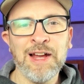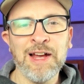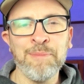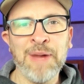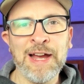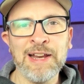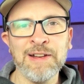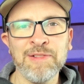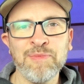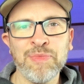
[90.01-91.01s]
My
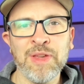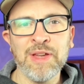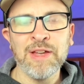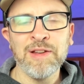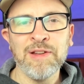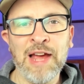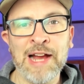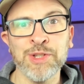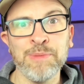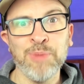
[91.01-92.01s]

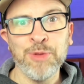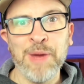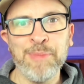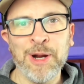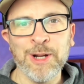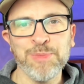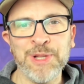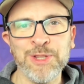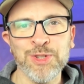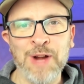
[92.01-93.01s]
Actually, both my parents
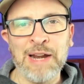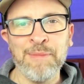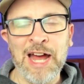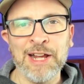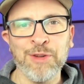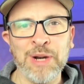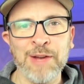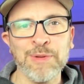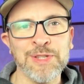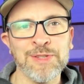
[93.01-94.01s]
played Stratomatic when I
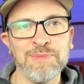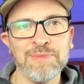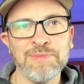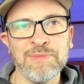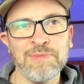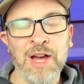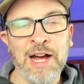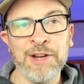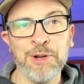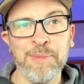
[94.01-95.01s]
was,
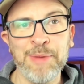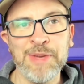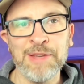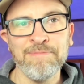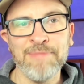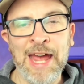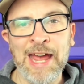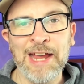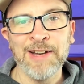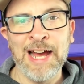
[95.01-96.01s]
I don't know, maybe
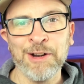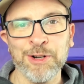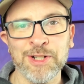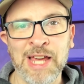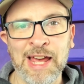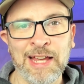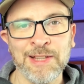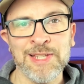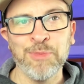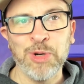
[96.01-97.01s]
8, 9, or 10,
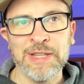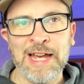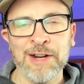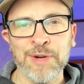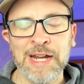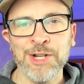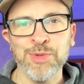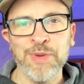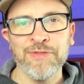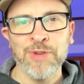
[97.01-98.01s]
somewhere in that range,
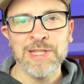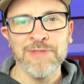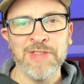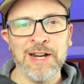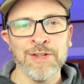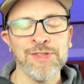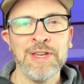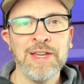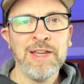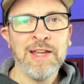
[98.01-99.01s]
with friends of theirs.
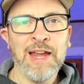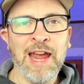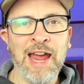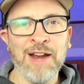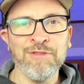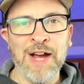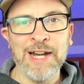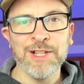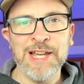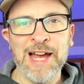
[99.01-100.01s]
And
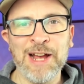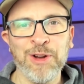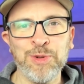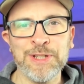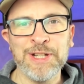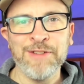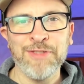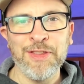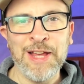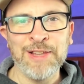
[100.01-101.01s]
finally, I got old enough
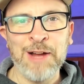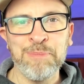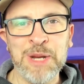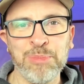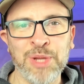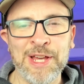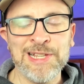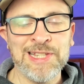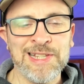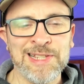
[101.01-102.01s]
that they allowed me to play a
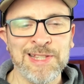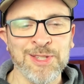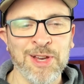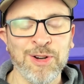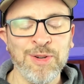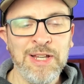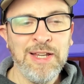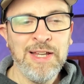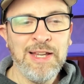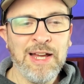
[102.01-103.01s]
season. So
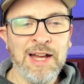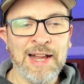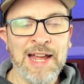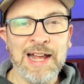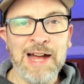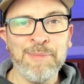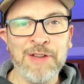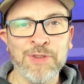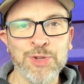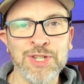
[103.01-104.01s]
I kind of got my
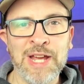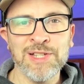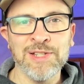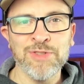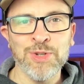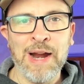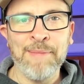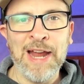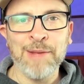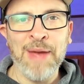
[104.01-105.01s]
first taste of
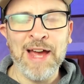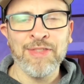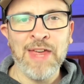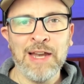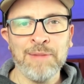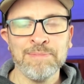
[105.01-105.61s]
Stratomatic back then,